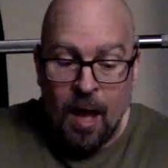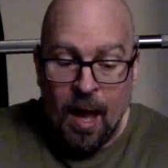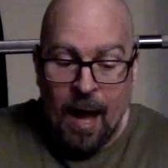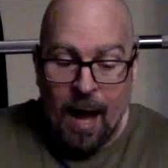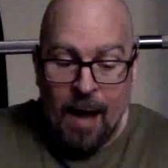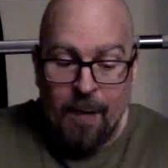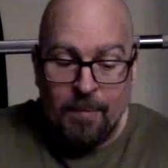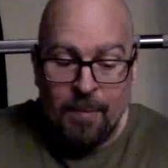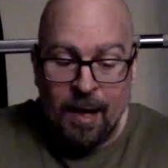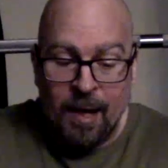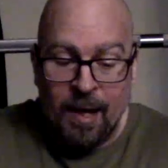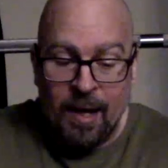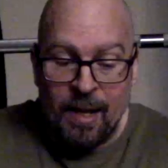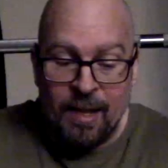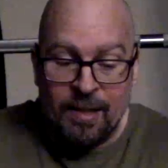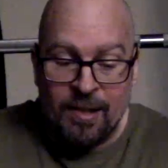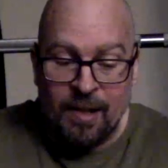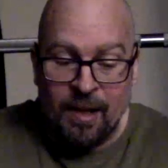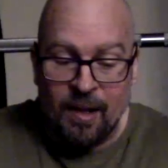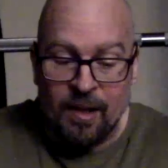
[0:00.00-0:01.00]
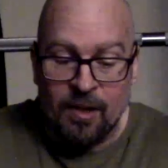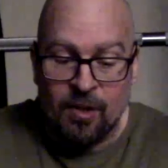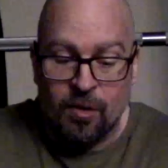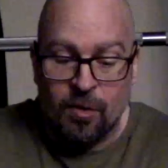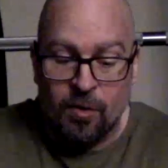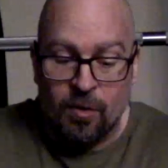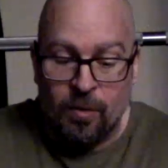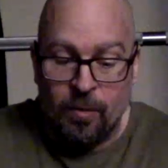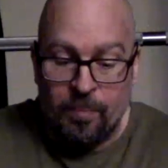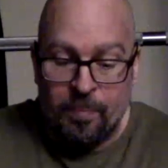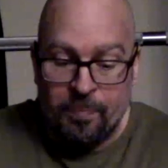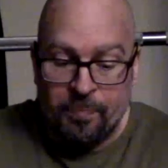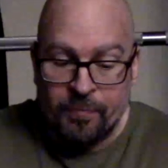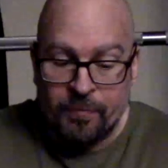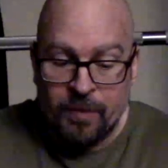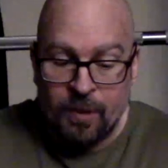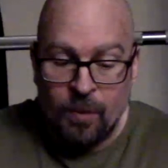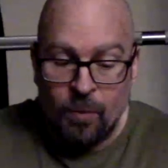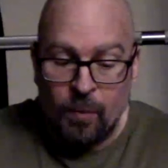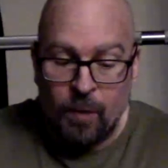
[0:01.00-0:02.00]
I'm not anti curl.
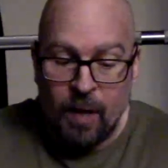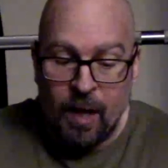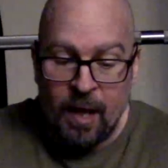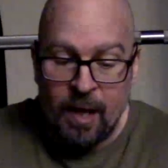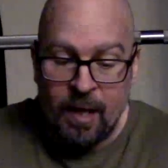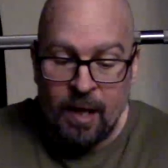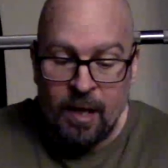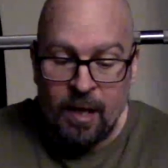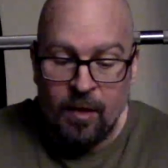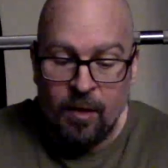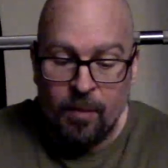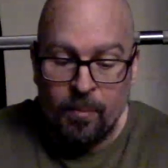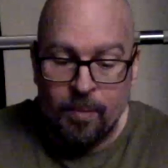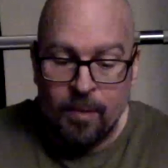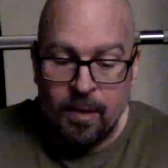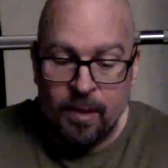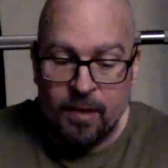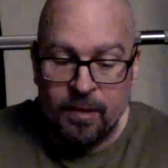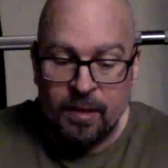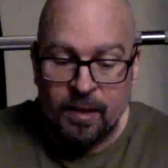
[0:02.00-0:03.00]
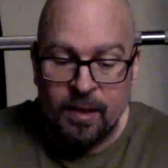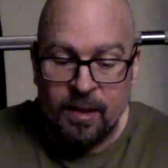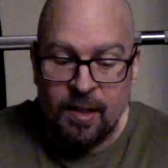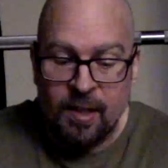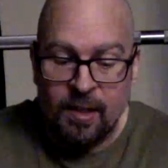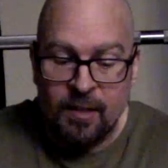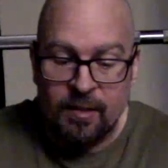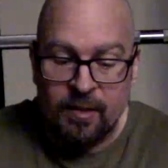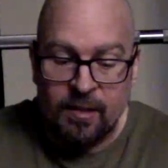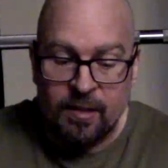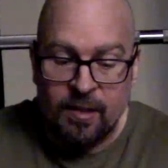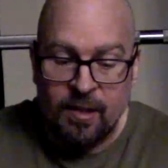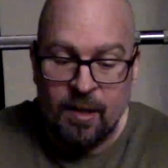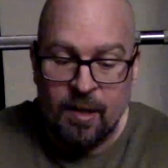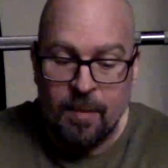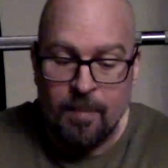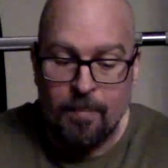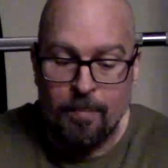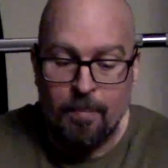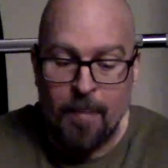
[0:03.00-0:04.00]
What I am is against
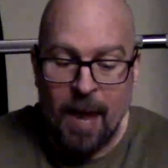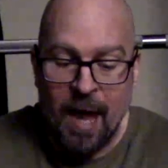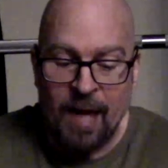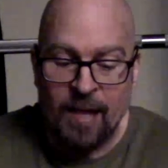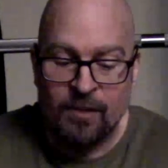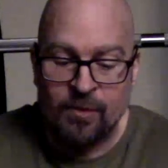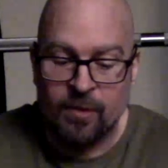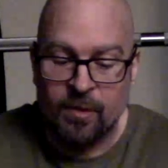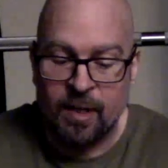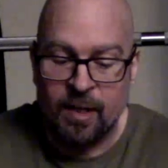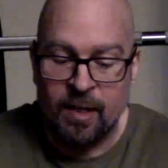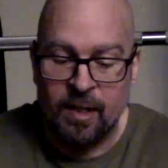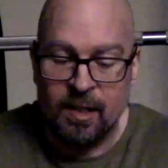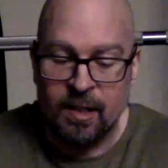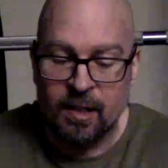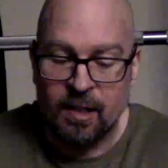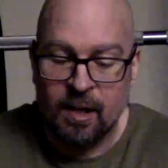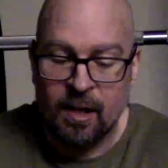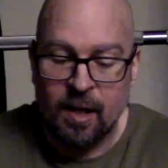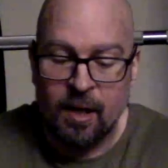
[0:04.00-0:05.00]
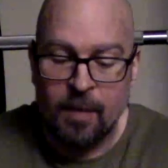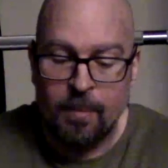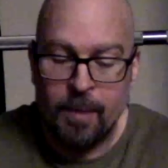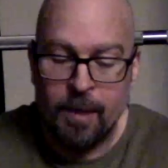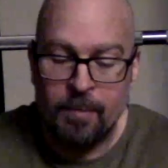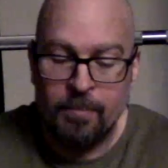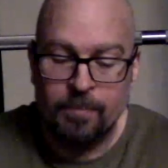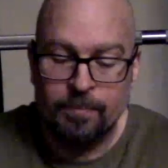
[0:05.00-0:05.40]
bad training economy.